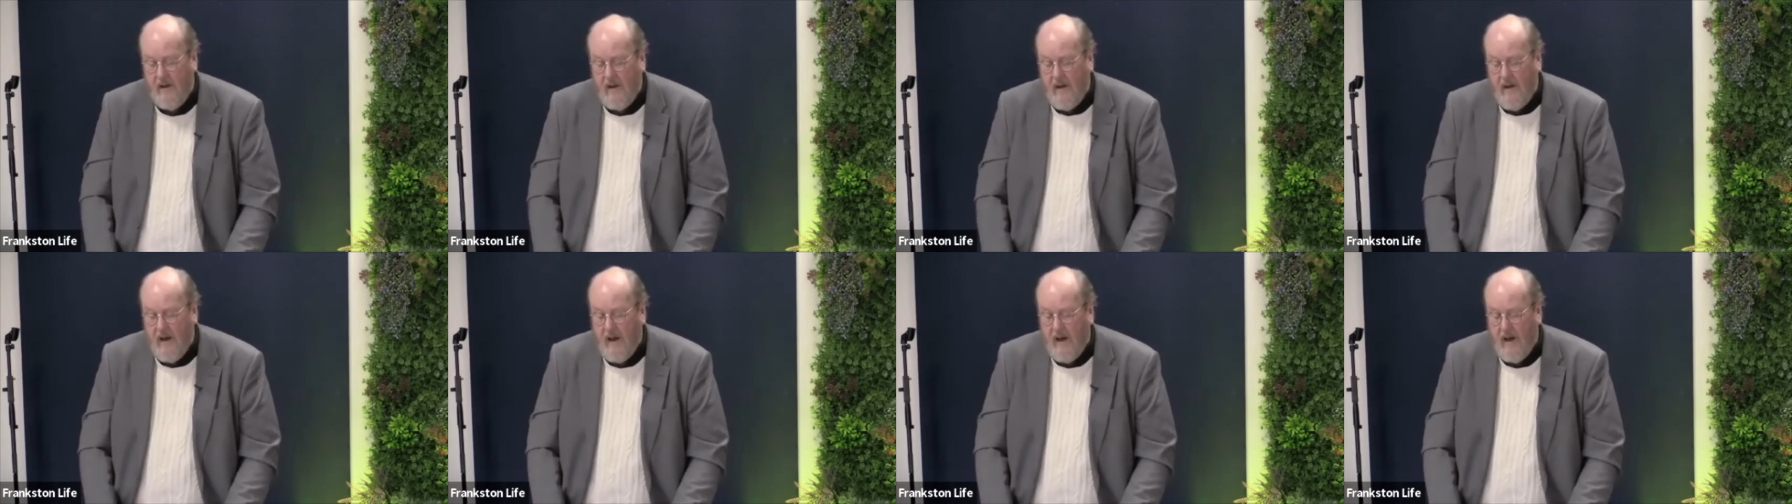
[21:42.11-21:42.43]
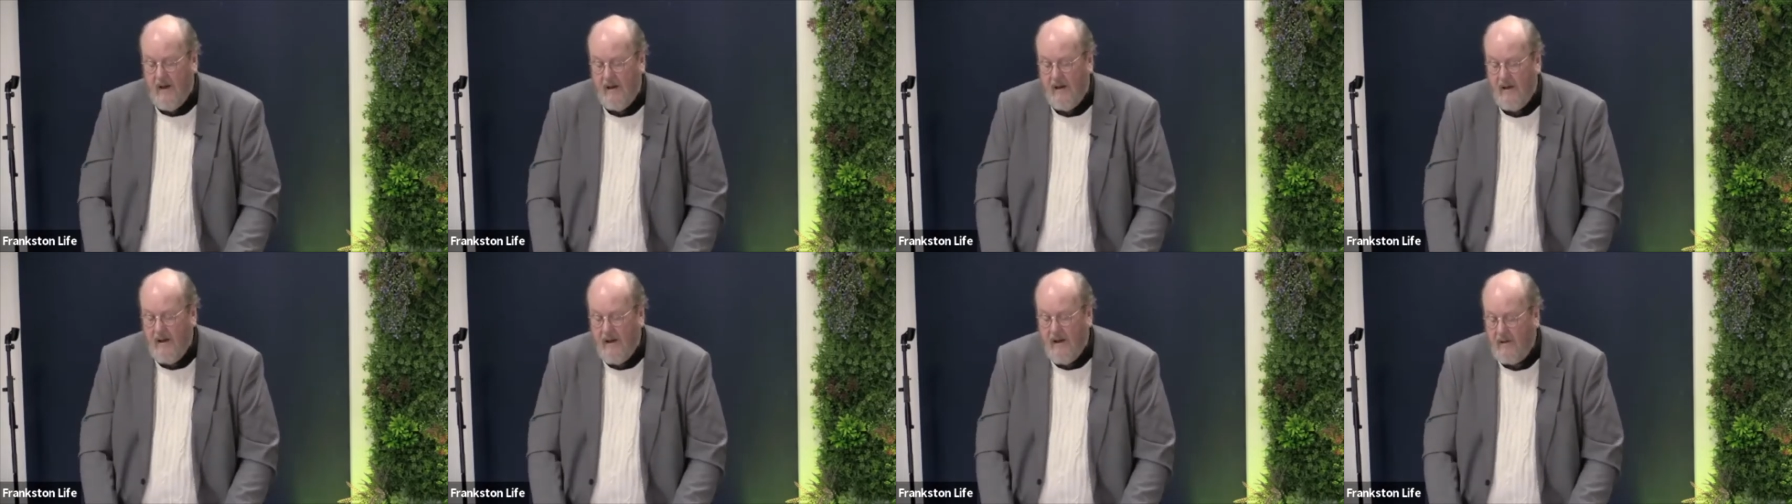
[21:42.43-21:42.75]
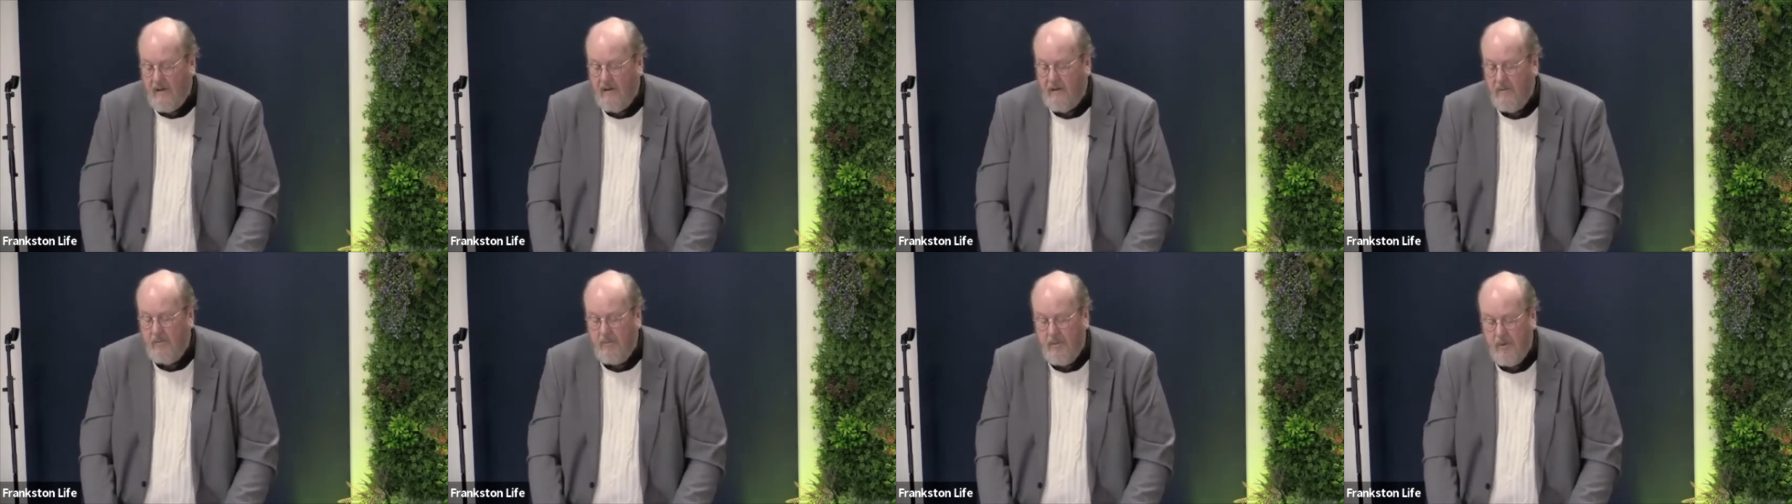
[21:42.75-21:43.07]
and
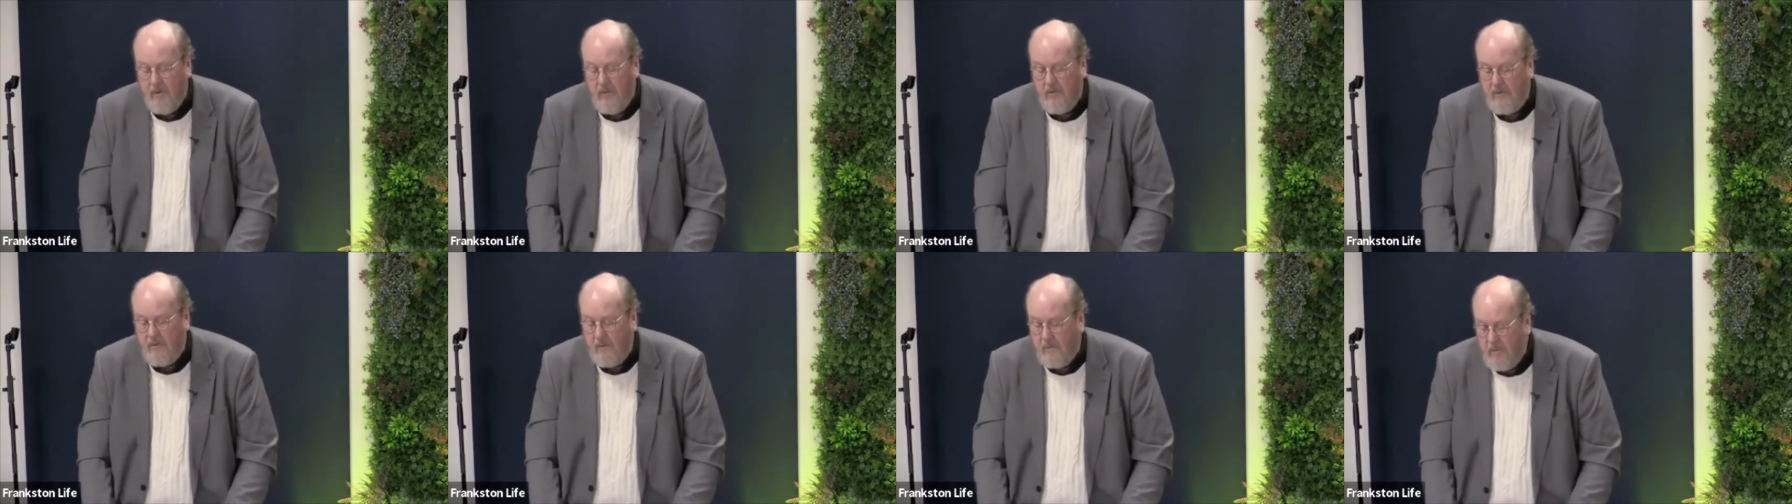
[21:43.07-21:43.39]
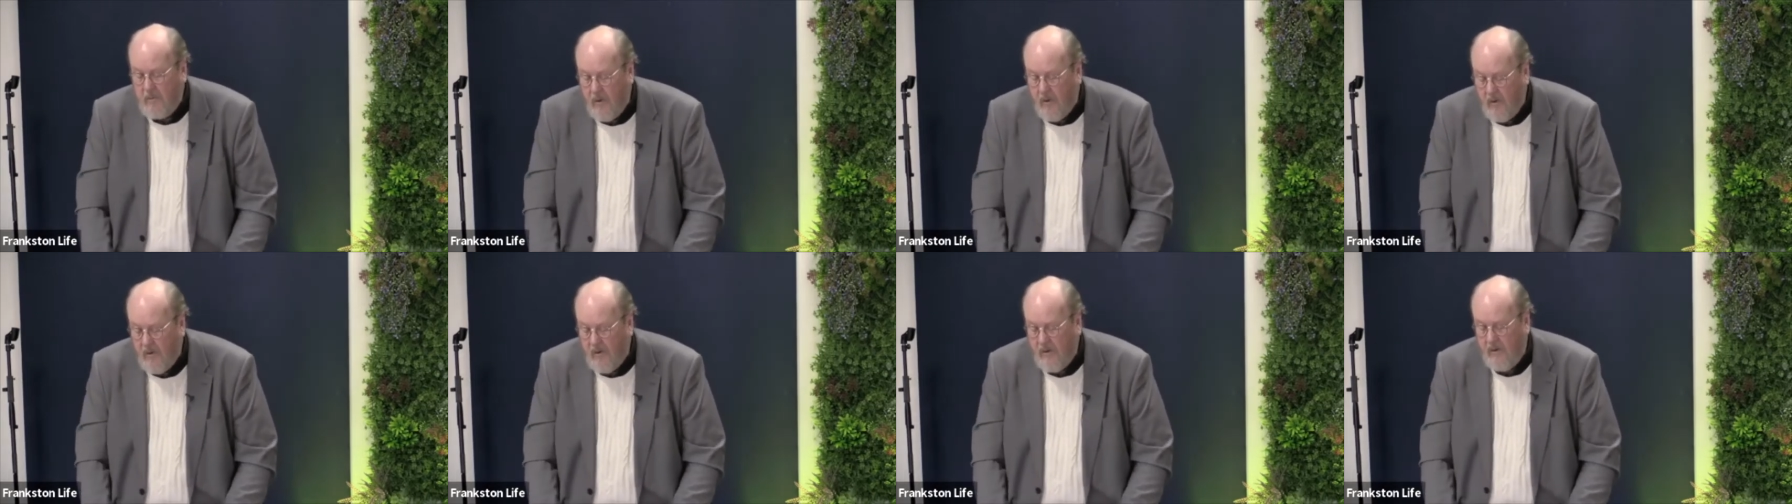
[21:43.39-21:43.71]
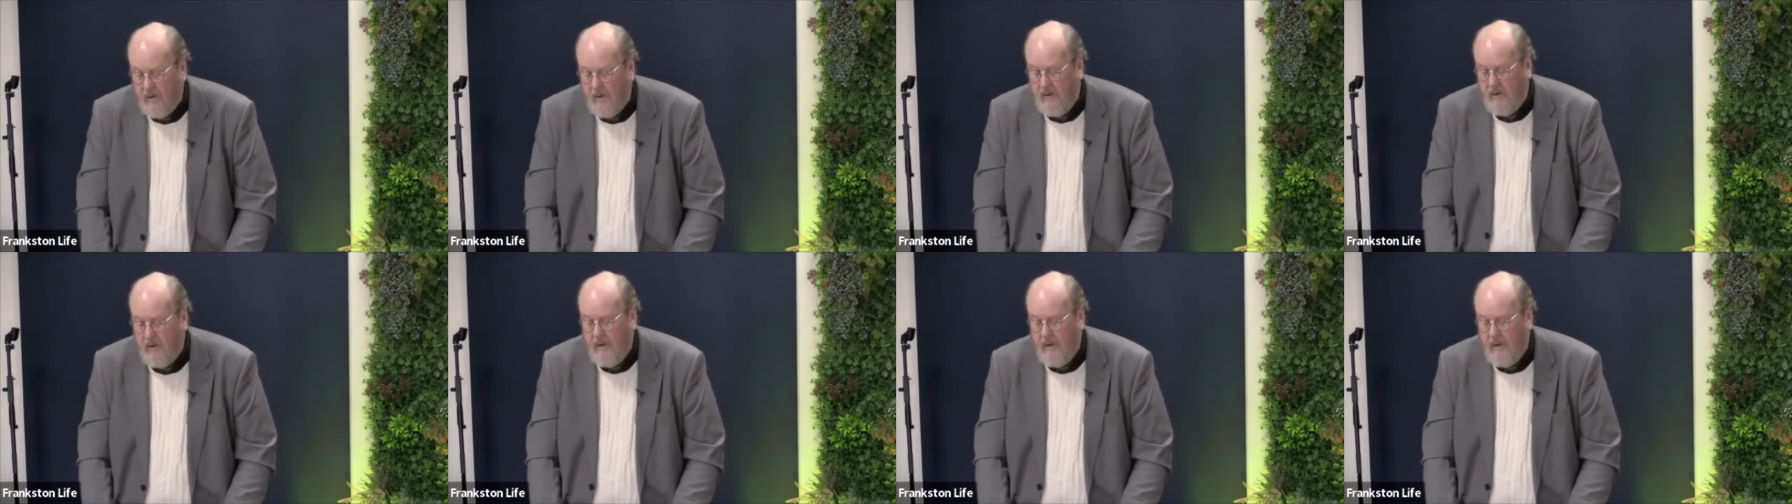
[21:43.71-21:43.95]
another builds upon it.